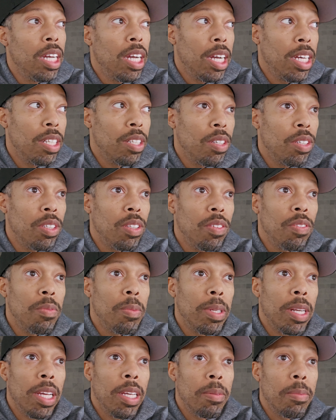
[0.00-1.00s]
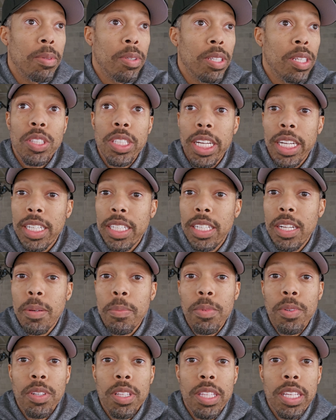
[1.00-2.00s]
I know you've been able to check a
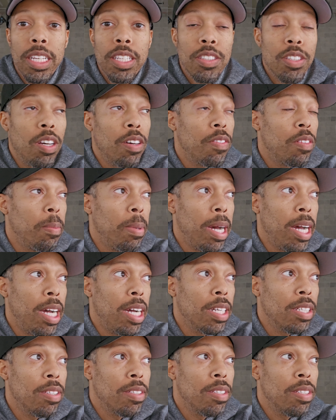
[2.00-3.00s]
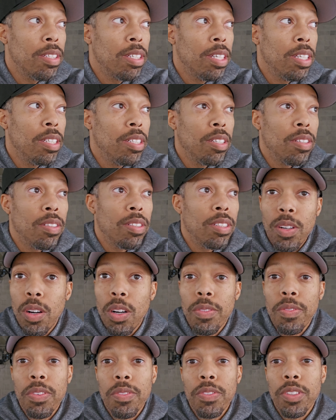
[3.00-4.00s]
number of things off the box or
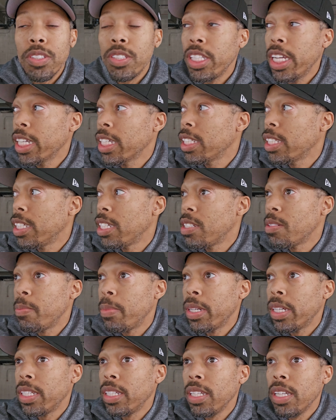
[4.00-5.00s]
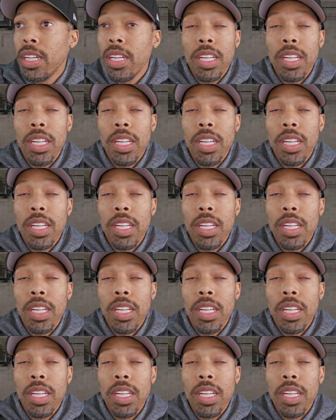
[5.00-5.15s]
off of your checklist, but